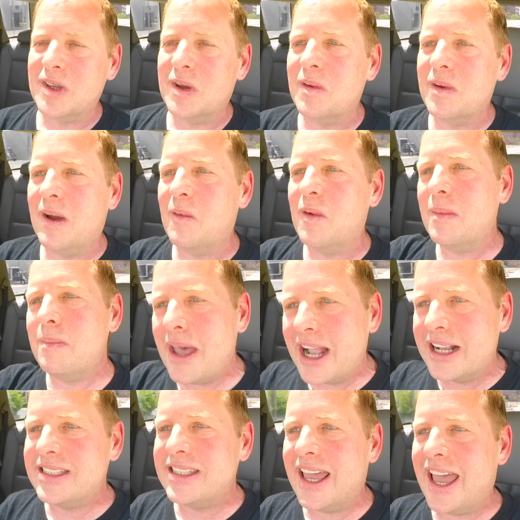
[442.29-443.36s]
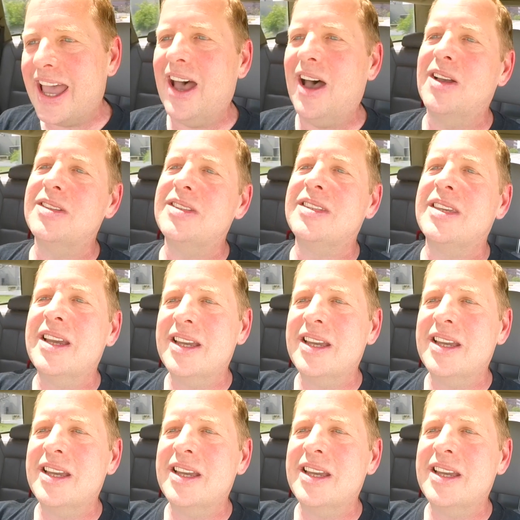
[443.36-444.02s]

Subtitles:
So when I went back to the house,